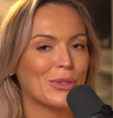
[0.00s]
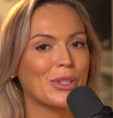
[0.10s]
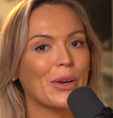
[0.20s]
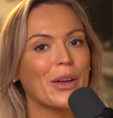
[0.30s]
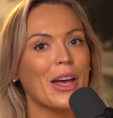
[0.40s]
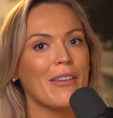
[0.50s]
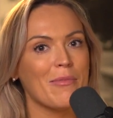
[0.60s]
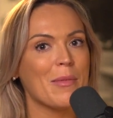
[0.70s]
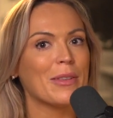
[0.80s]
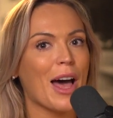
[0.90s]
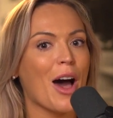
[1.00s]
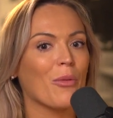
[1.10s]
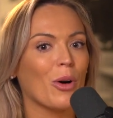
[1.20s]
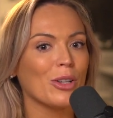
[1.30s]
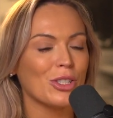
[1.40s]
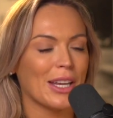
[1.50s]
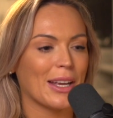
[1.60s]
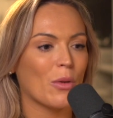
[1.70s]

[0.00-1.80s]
So for people that are watching,